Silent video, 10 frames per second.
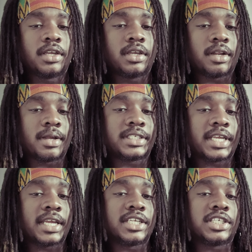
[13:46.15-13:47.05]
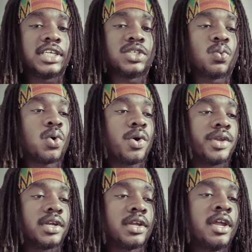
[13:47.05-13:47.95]
You know what I'm saying? She's a
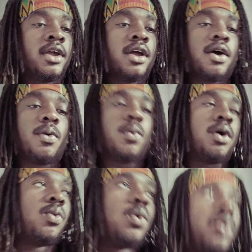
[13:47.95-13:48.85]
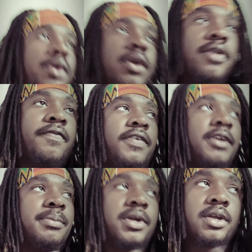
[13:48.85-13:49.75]
warrior, a warrior
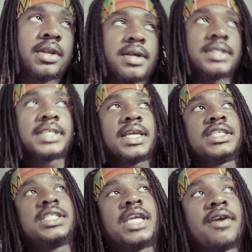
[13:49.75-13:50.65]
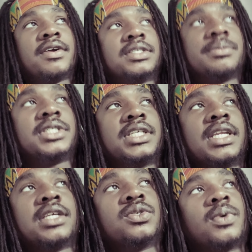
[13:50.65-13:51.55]
female. You know what I'm saying? She carries a
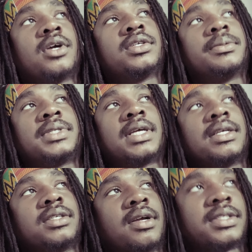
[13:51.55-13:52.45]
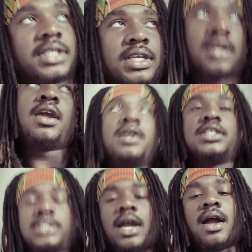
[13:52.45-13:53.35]
machete as well sometimes. You know what I'm saying?
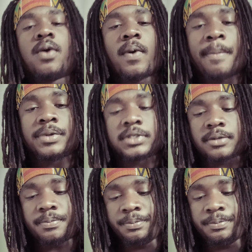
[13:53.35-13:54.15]
She got her weapons.